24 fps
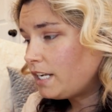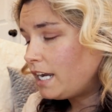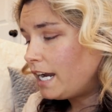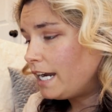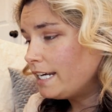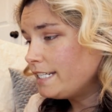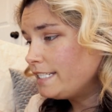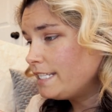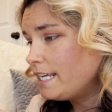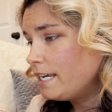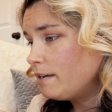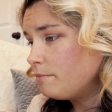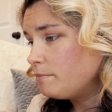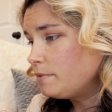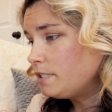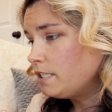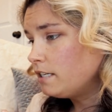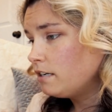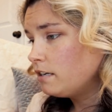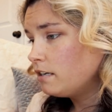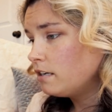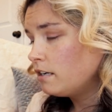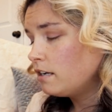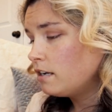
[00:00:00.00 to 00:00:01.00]
I tipped
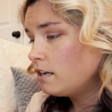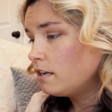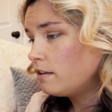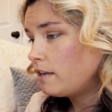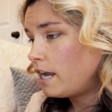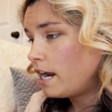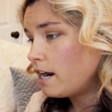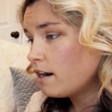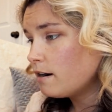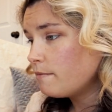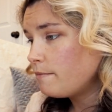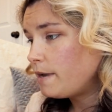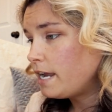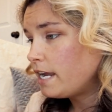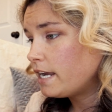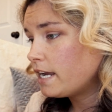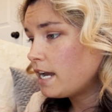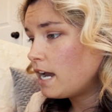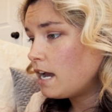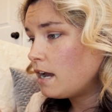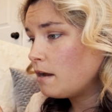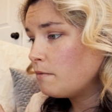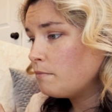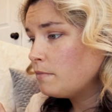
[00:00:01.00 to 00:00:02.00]
hair and
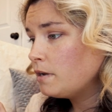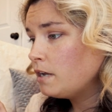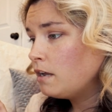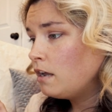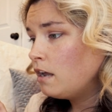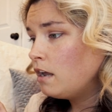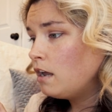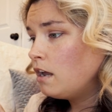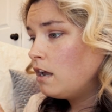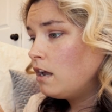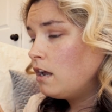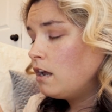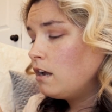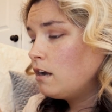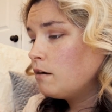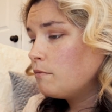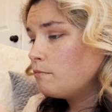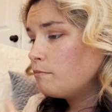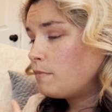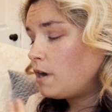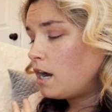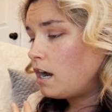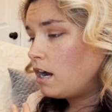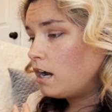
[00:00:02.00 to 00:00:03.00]
makeup,
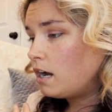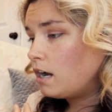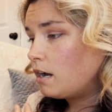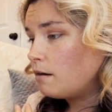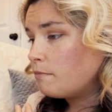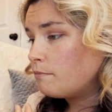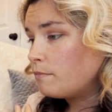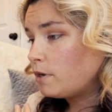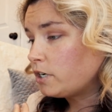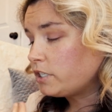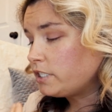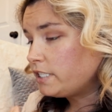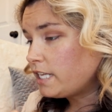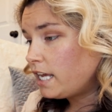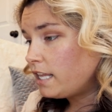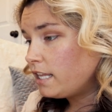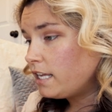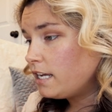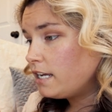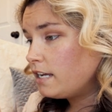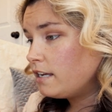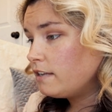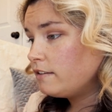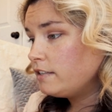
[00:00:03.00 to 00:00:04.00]
um,
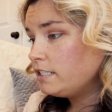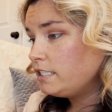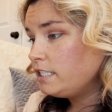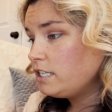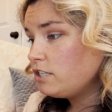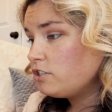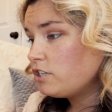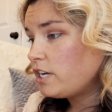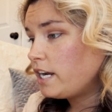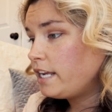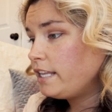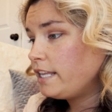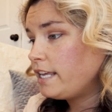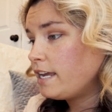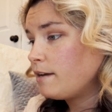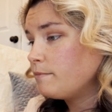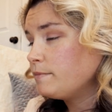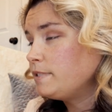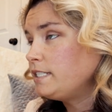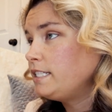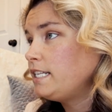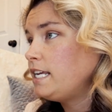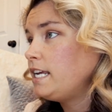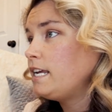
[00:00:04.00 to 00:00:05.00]
Marcella, the DJ and the
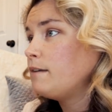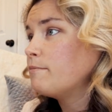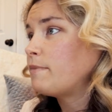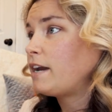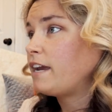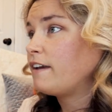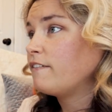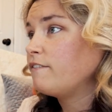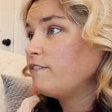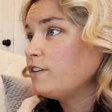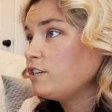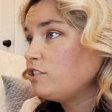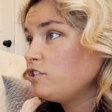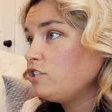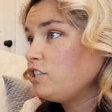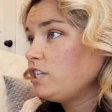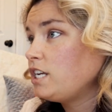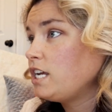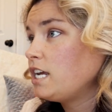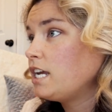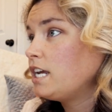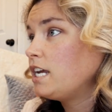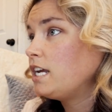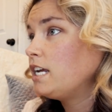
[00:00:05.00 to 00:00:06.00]
MC, my
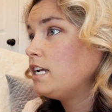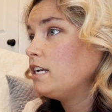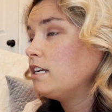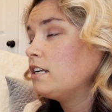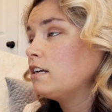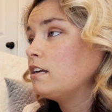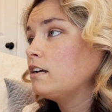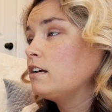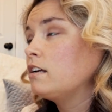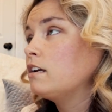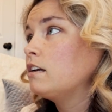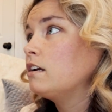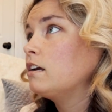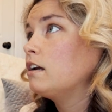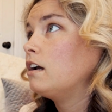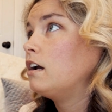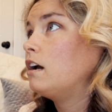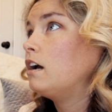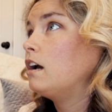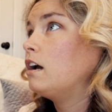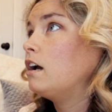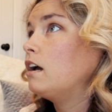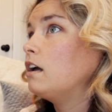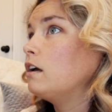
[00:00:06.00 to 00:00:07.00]
officiant,
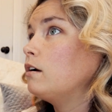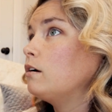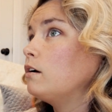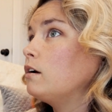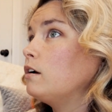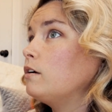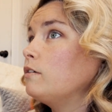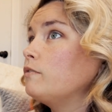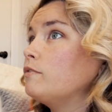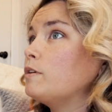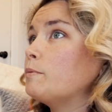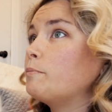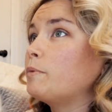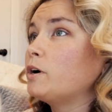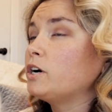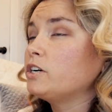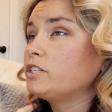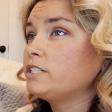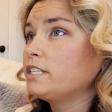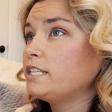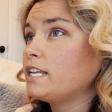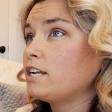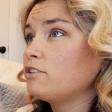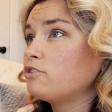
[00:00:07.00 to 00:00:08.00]
uh, the
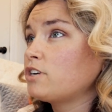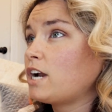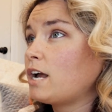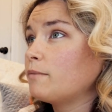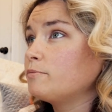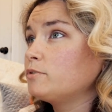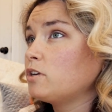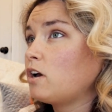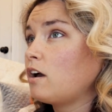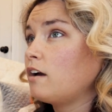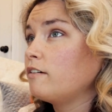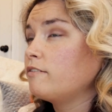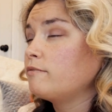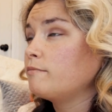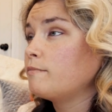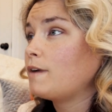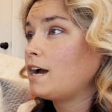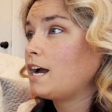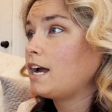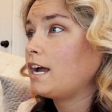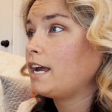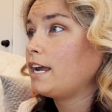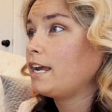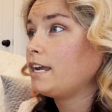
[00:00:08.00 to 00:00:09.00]
person that dropped off
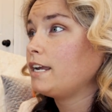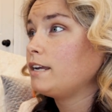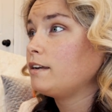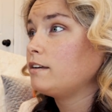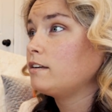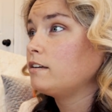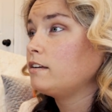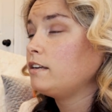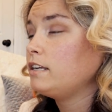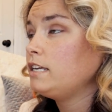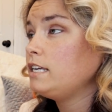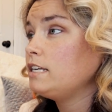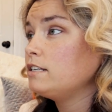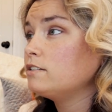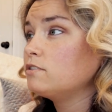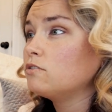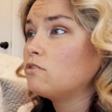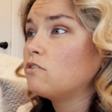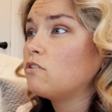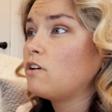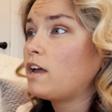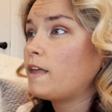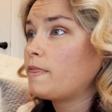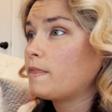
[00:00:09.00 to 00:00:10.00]
my
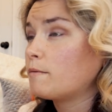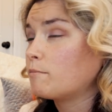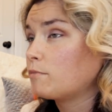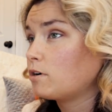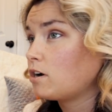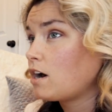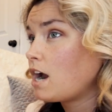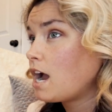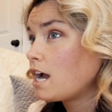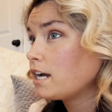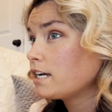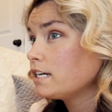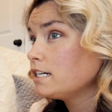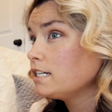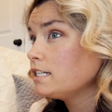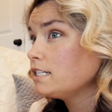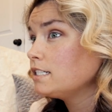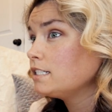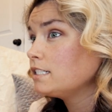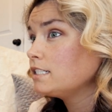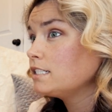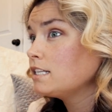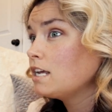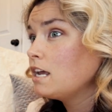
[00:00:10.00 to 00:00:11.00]
easel and the
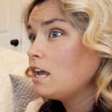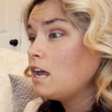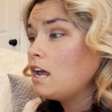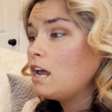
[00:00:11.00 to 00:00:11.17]
maracas.